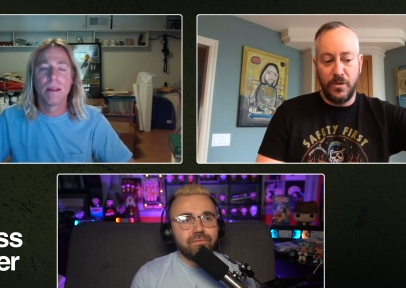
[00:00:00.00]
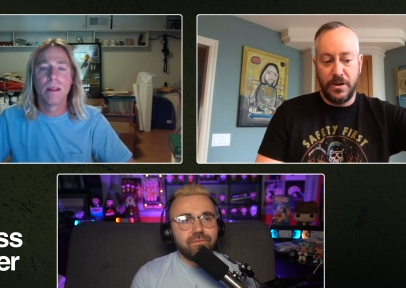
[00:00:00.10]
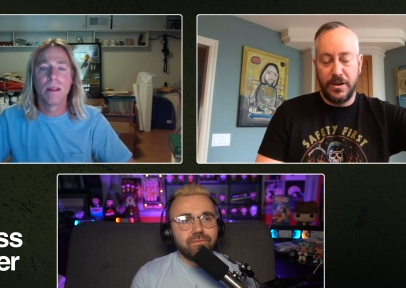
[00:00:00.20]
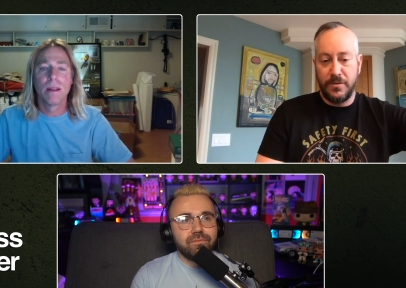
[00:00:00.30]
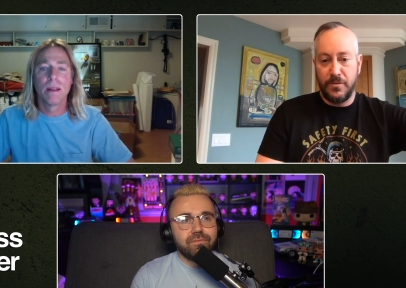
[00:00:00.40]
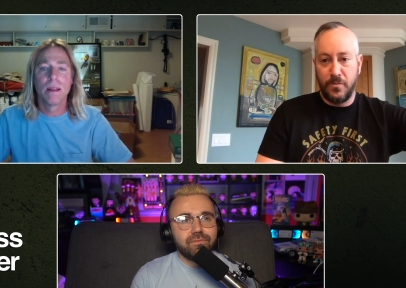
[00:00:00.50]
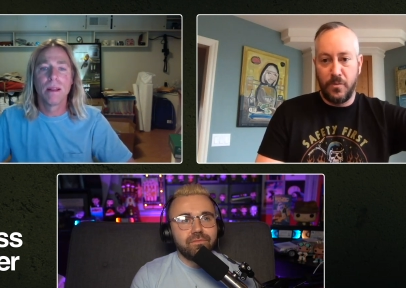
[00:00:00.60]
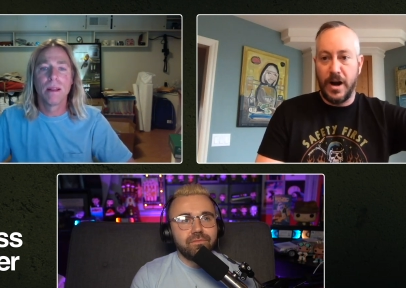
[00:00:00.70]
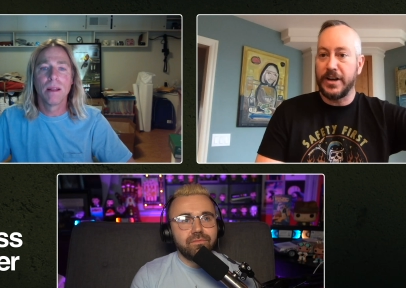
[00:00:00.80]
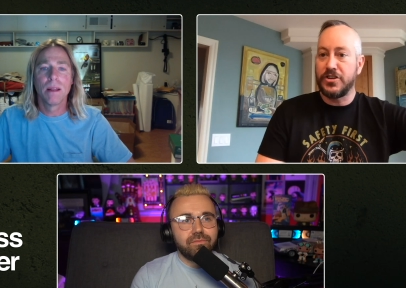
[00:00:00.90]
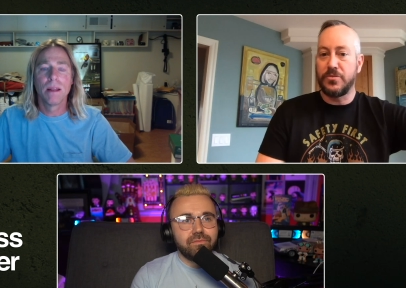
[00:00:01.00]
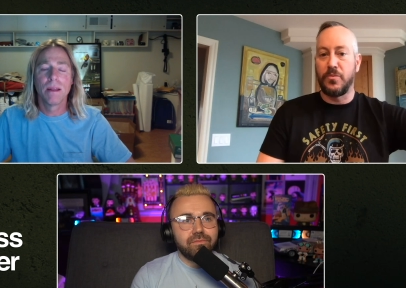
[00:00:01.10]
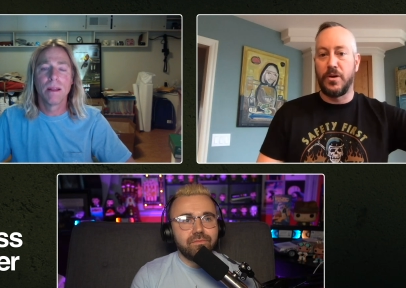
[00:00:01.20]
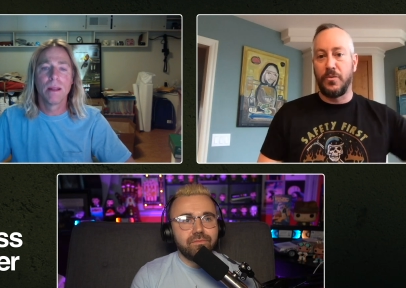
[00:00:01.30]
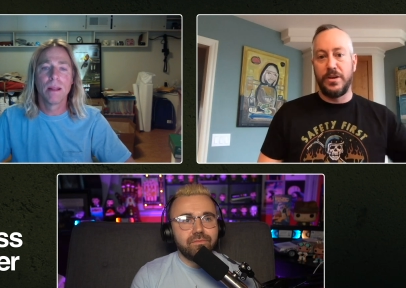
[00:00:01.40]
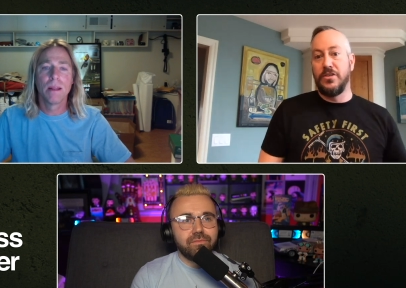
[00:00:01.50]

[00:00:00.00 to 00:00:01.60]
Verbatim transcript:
Speaker 1: uh, watch what we